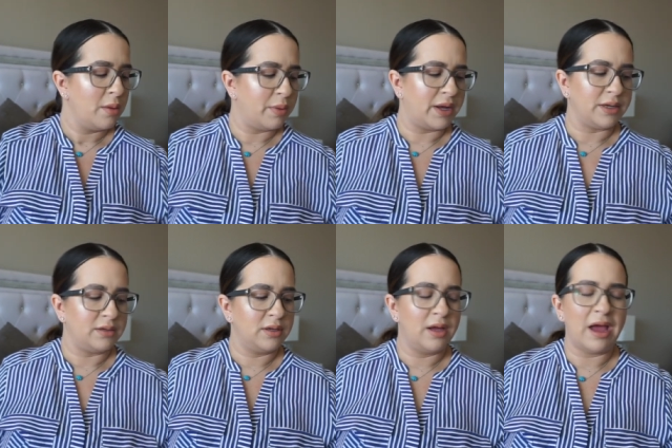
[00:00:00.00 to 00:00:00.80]
but
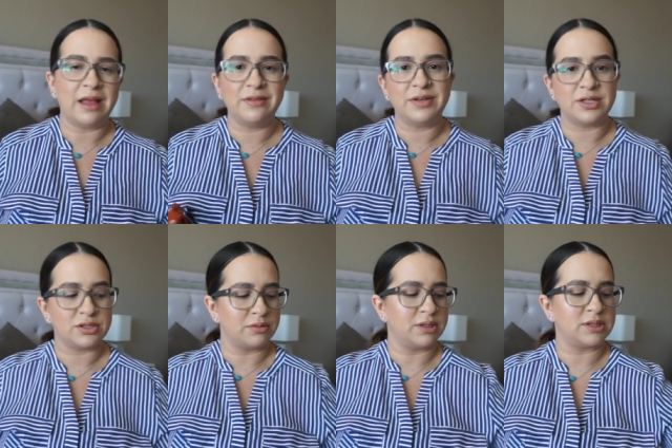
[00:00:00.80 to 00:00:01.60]
I live in
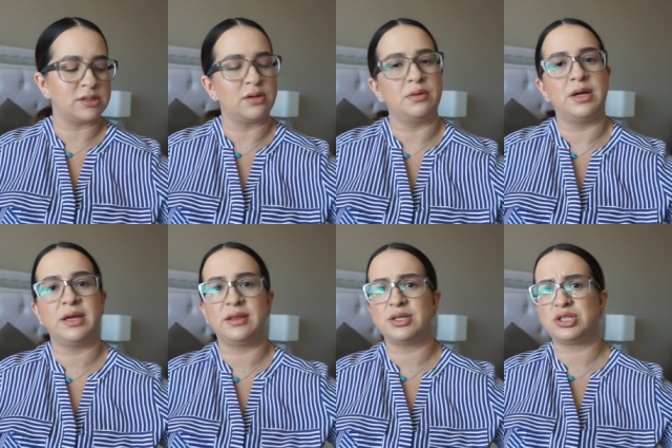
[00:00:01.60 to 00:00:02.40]
Arizona, so
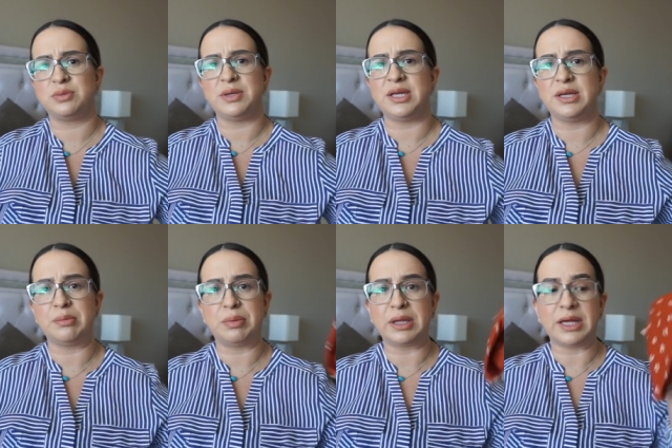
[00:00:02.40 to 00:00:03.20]
this should be
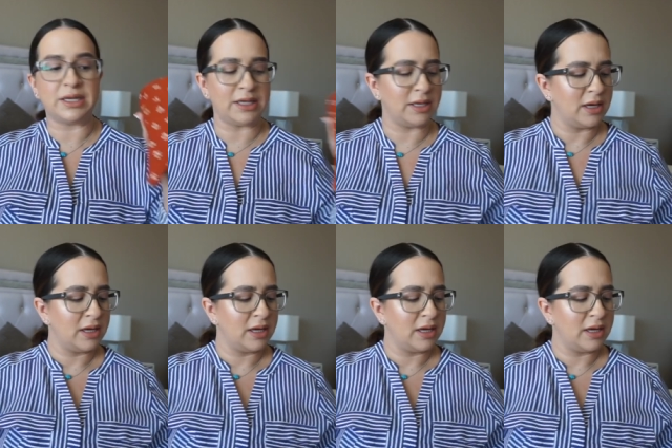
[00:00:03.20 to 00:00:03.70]
plenty.